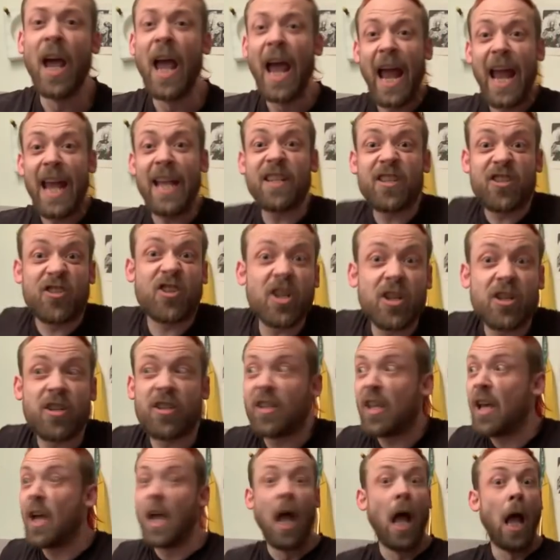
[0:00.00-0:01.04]
It's just
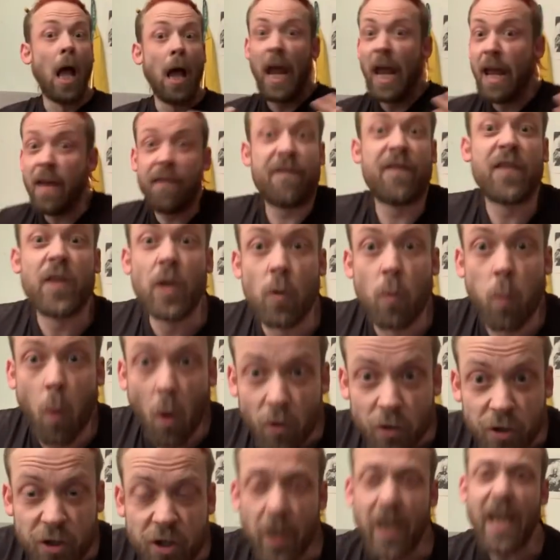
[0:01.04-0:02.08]
that if you
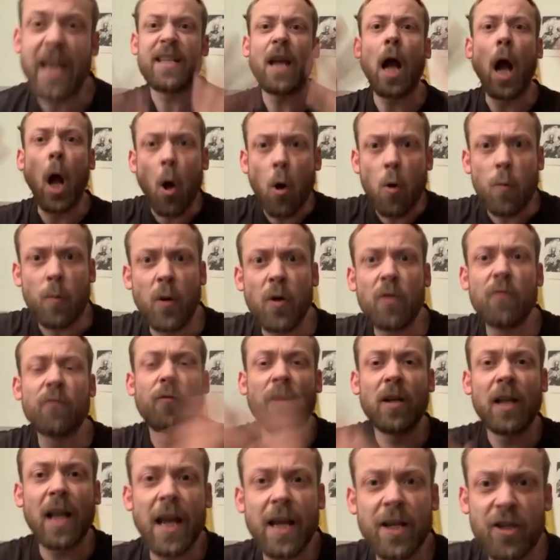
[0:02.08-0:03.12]
want to, it's open
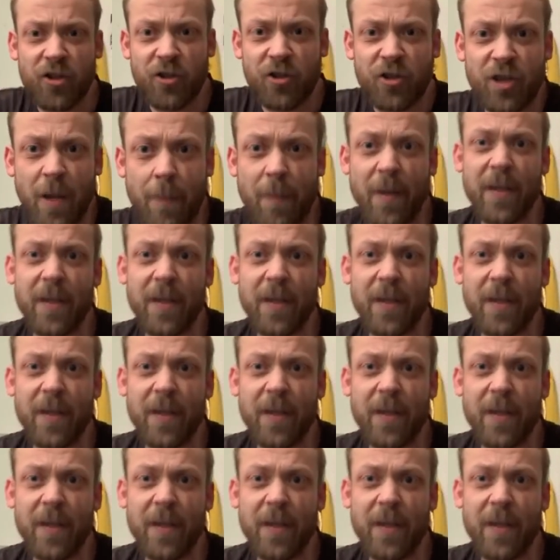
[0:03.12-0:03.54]
relationship.